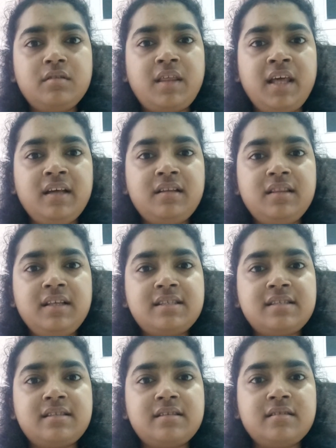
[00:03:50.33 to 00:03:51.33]
think this
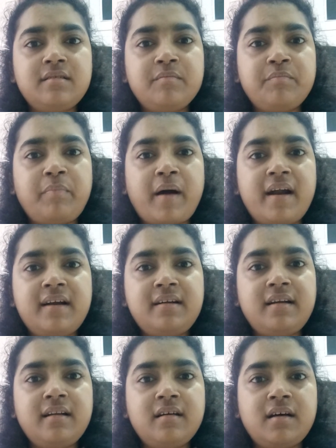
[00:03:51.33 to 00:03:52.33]
part,
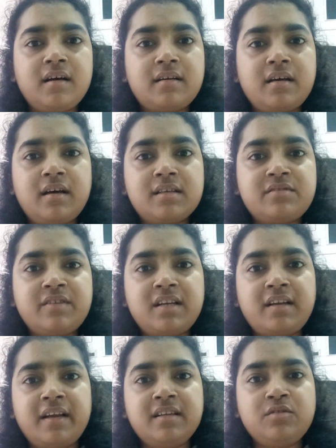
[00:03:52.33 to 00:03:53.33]
a
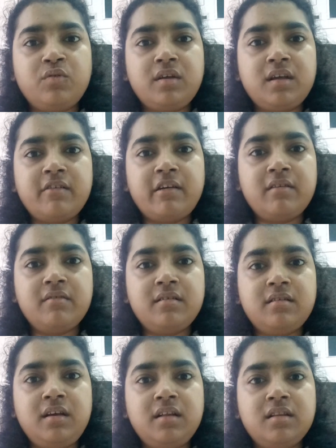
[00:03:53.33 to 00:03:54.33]
straight line is going
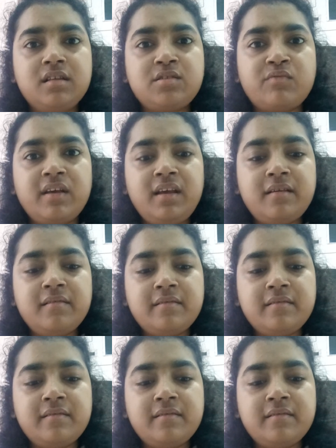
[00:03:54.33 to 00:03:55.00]
in this way,